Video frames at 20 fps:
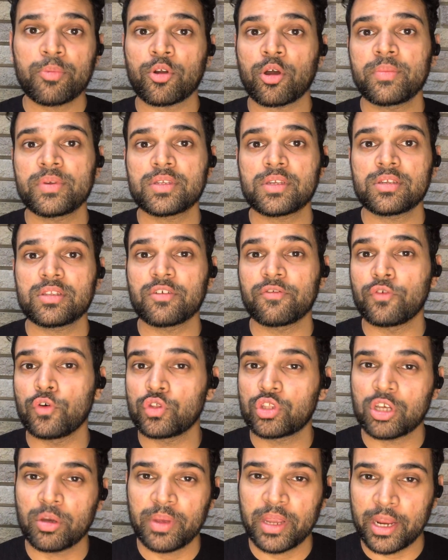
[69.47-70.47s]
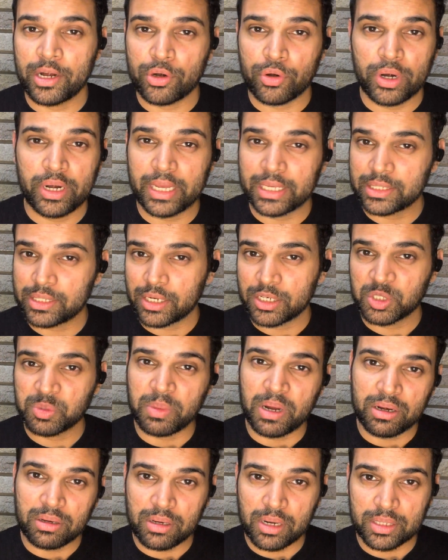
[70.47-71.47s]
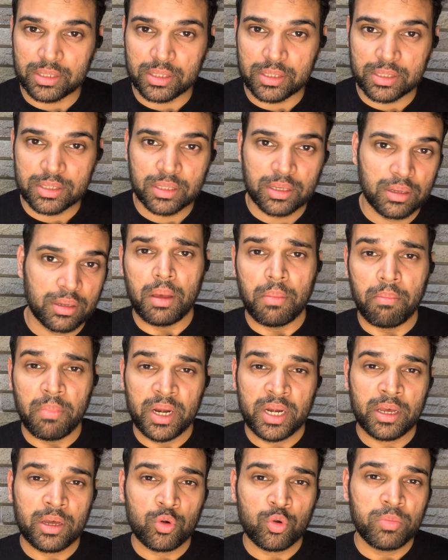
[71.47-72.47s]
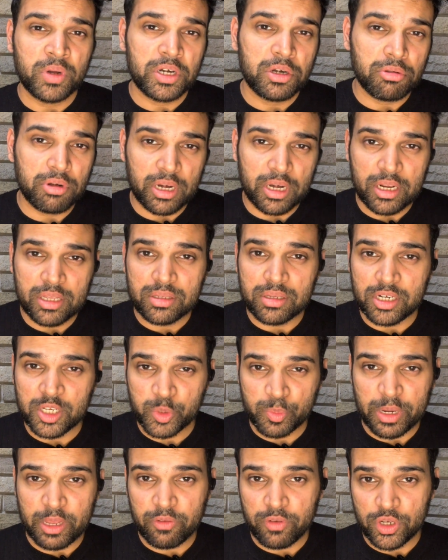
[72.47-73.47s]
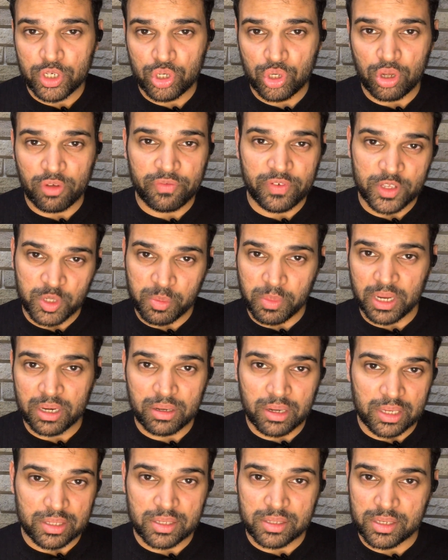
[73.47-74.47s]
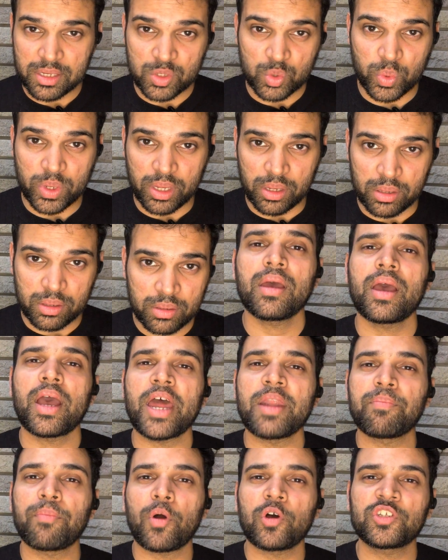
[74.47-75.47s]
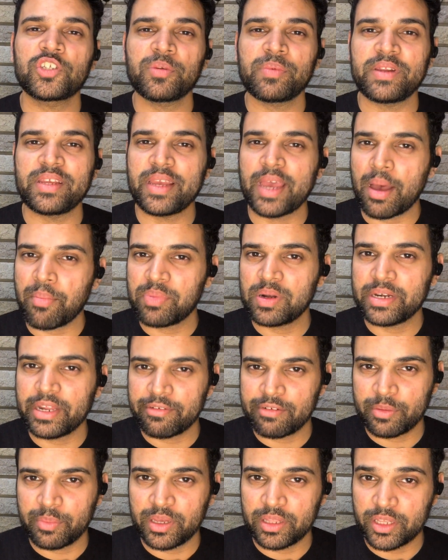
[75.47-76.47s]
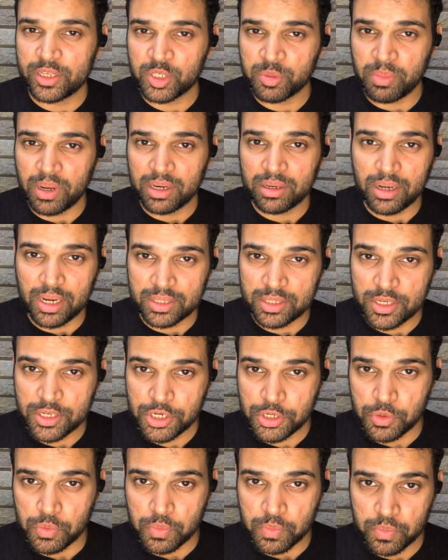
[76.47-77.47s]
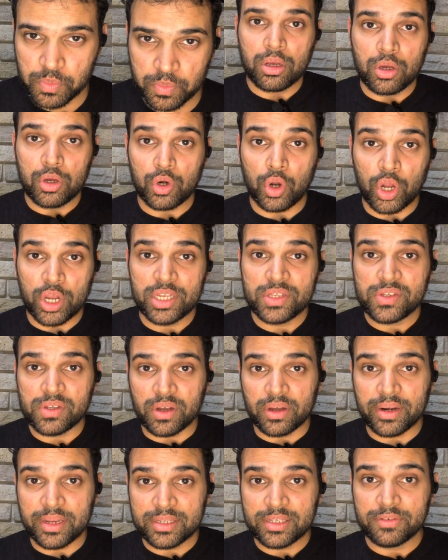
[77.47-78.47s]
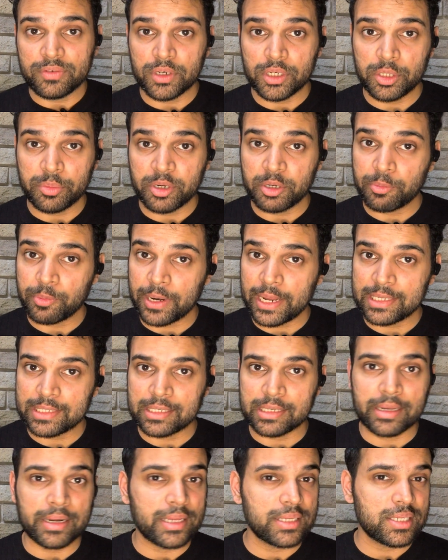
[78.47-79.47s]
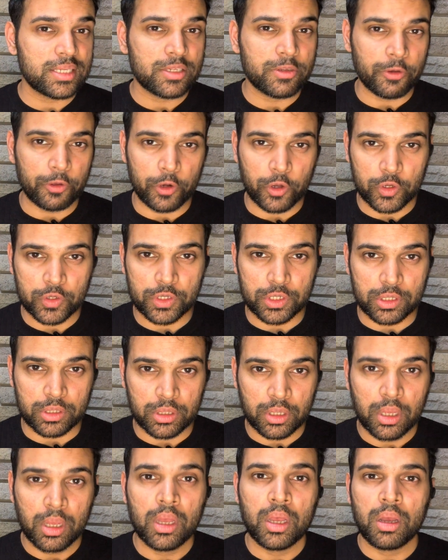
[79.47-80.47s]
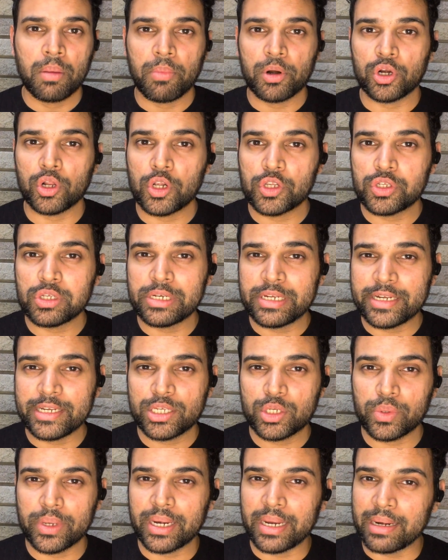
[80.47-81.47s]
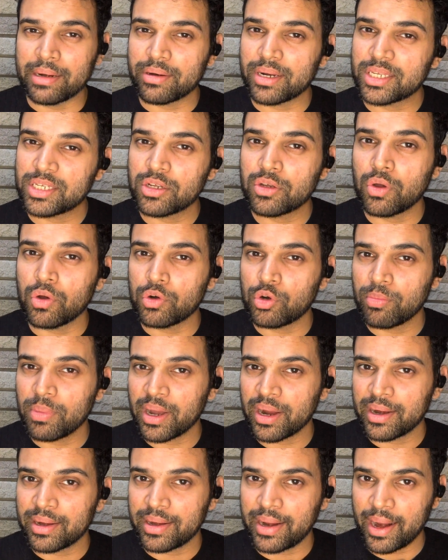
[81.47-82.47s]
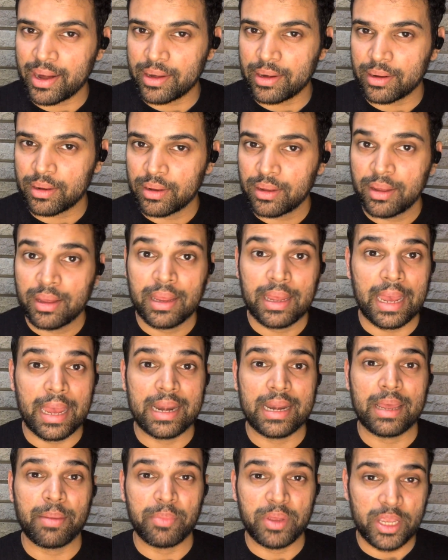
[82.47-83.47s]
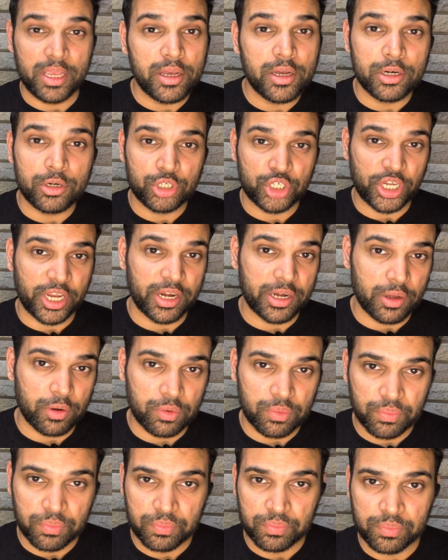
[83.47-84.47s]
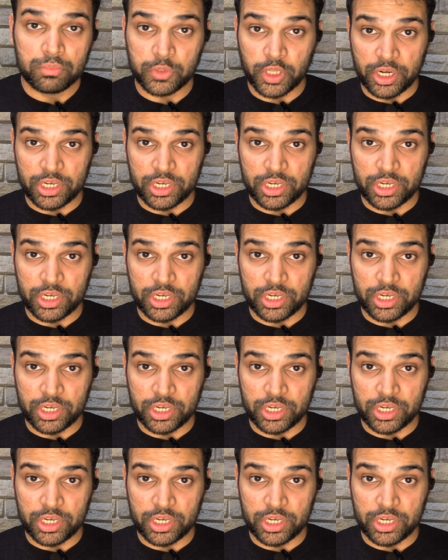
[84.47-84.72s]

promises the forthcoming Android XR smart glasses, Meta rumored to release the display version of its smart glasses as well, and possibly Apple developing their smart glasses too. Rokid's aggressive early bird pricing raises curiosity, but also leads to an interesting go-to-market tactic, and I'm eager to check it out. The